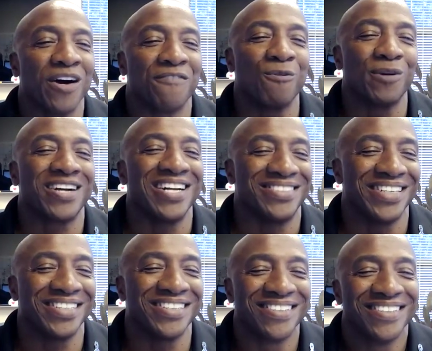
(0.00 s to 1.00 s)
a former
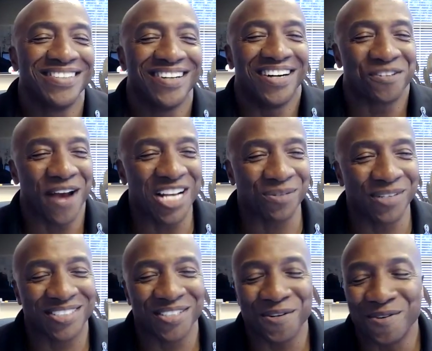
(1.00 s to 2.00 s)
Gonzaga graduate,
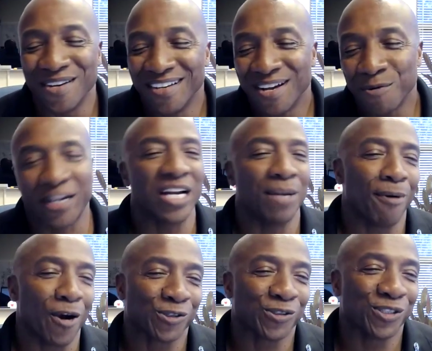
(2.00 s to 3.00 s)
so we're kind of
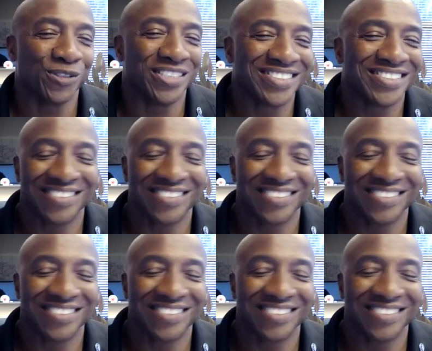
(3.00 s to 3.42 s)
partial to it.